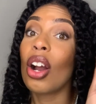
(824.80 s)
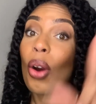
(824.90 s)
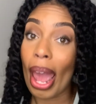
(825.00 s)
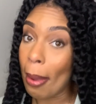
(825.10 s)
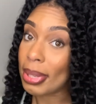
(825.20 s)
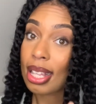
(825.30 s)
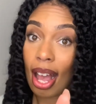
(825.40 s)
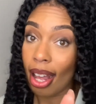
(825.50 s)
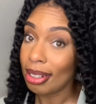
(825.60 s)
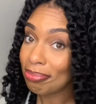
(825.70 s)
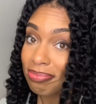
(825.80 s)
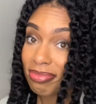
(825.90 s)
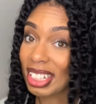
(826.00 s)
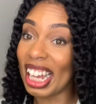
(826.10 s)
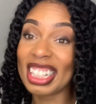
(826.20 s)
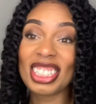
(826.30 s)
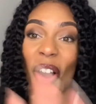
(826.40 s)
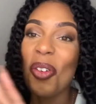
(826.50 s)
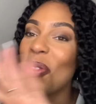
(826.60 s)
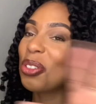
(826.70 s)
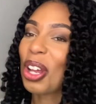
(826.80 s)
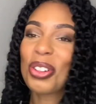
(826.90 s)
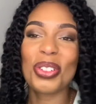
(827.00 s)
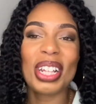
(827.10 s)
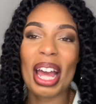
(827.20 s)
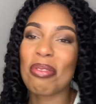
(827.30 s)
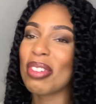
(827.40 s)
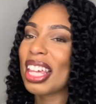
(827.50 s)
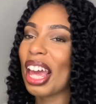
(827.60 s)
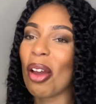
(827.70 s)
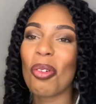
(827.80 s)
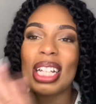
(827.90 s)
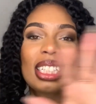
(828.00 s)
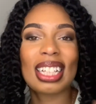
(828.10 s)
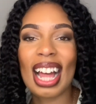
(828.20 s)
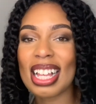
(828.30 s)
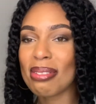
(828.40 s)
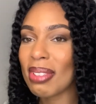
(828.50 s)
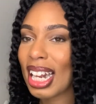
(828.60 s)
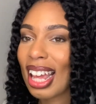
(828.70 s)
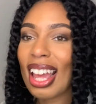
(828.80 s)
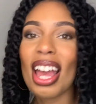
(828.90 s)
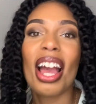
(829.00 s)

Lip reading: Amazon. don't do it like me and wait till the last minute.